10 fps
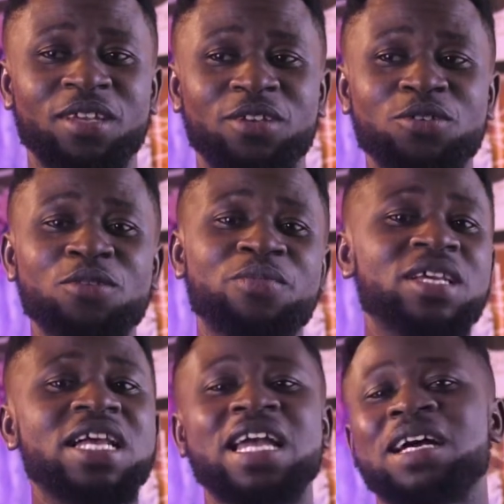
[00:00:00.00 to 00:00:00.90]
You
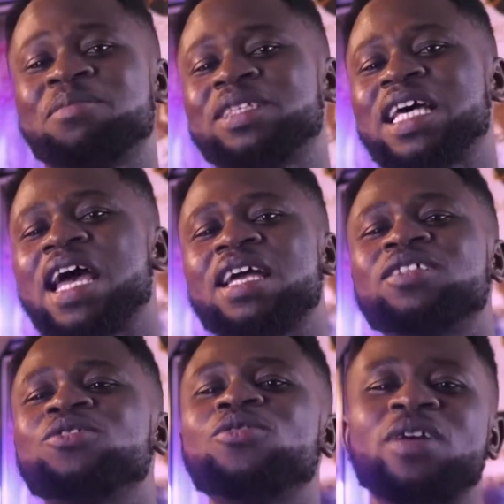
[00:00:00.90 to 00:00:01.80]
being like, I'm tired.
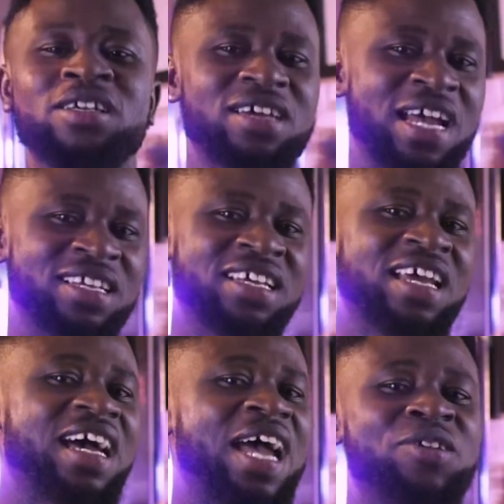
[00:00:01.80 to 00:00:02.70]
No, I
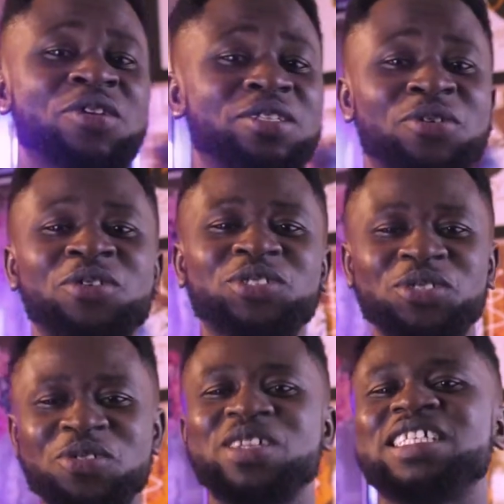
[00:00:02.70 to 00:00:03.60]
don't need to
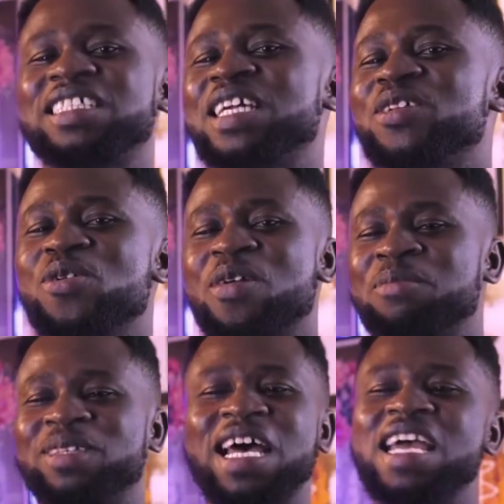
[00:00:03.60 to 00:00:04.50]
continue this thing.
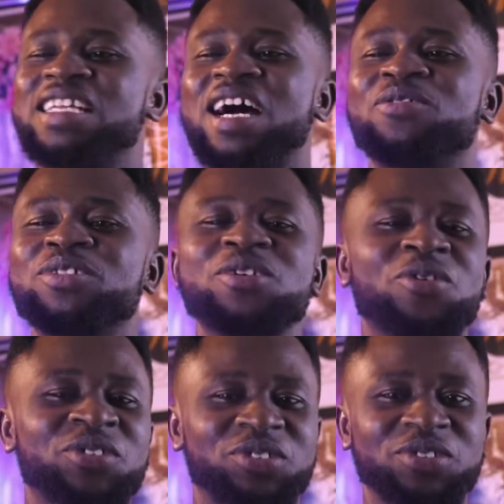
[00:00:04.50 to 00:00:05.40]
I'm tired. I wouldn't
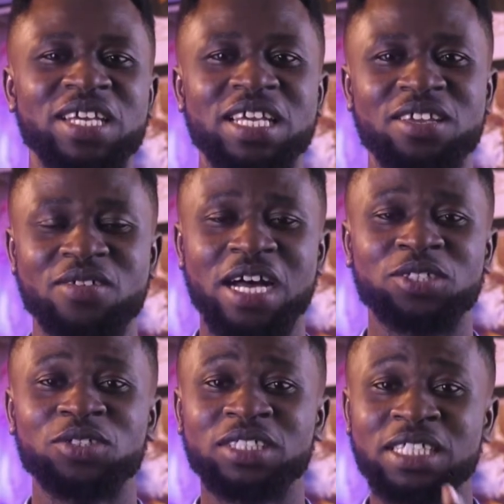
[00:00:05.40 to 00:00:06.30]
continue again. You are
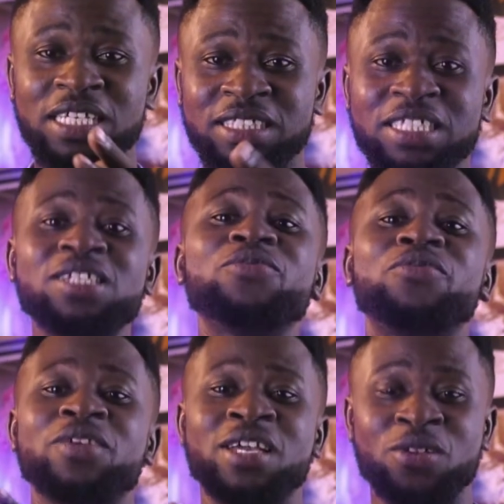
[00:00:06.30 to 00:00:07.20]
associating
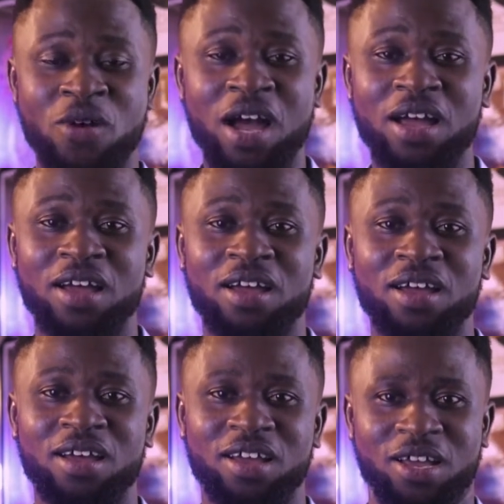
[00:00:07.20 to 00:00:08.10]
failure
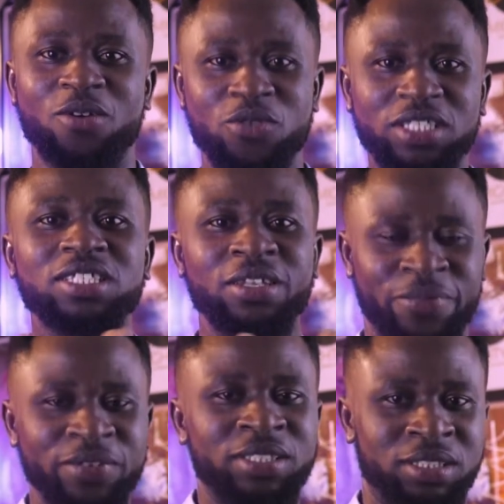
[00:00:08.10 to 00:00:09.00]
with
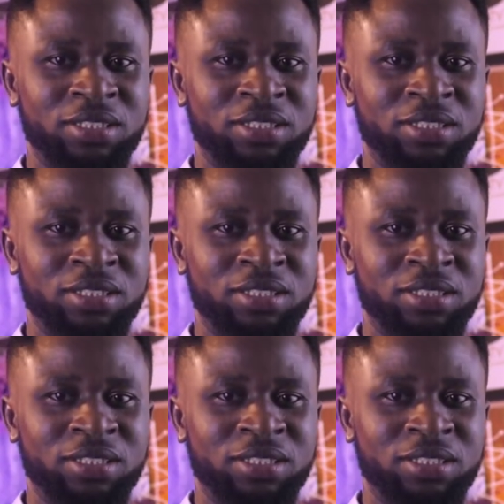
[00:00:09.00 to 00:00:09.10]
defeat.